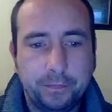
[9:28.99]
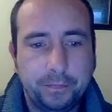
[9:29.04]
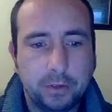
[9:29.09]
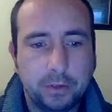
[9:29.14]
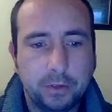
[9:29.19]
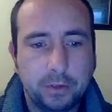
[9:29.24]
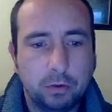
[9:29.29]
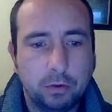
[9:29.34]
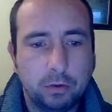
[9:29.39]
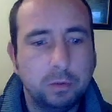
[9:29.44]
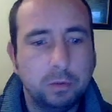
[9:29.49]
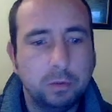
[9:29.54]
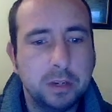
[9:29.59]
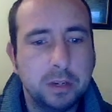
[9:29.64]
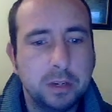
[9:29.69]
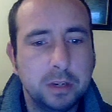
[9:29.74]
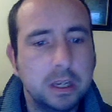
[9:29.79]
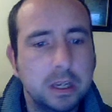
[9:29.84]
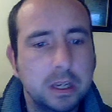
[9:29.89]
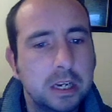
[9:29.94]
OP
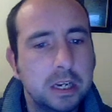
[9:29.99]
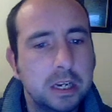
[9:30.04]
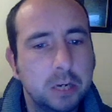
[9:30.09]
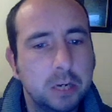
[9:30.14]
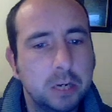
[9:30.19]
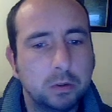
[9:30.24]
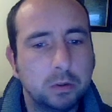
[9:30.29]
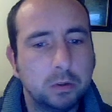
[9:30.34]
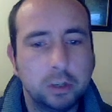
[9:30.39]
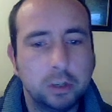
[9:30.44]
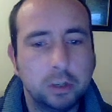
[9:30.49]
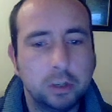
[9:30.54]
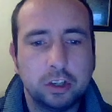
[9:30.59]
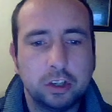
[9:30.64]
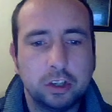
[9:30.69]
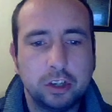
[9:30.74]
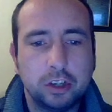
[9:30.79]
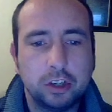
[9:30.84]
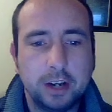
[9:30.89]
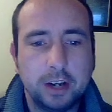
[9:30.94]
equal, which
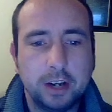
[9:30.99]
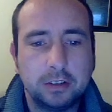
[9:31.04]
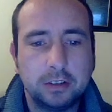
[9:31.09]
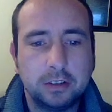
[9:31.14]
checks